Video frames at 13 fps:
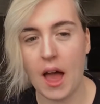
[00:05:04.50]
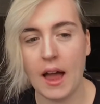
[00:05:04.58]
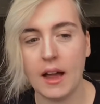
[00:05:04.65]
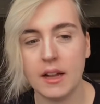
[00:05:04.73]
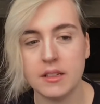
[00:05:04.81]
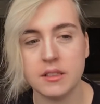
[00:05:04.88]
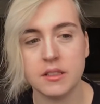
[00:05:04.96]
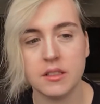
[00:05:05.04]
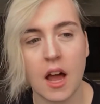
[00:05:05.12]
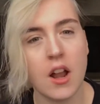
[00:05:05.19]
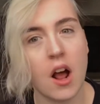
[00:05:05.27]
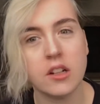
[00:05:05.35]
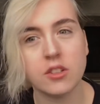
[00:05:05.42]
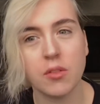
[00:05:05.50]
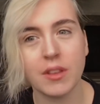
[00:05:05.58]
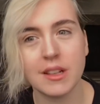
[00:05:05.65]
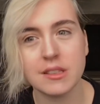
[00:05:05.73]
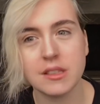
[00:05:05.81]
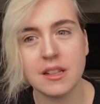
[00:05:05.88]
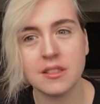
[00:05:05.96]
and I don't think
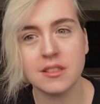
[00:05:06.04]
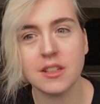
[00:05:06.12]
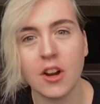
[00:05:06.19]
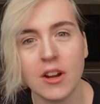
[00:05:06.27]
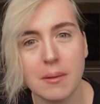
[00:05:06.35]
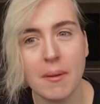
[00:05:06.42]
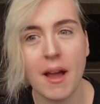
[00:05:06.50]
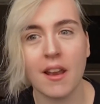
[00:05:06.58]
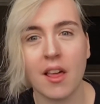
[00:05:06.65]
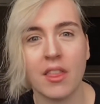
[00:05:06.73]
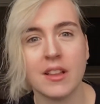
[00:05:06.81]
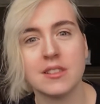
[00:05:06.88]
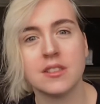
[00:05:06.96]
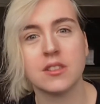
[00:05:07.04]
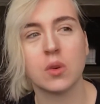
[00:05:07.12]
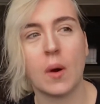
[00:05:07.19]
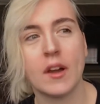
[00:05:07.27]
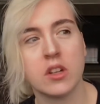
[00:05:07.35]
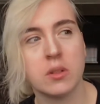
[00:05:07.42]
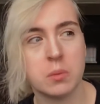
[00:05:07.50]
it's necessarily bad. I think it's
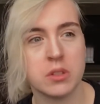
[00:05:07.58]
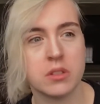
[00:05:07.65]
quite good.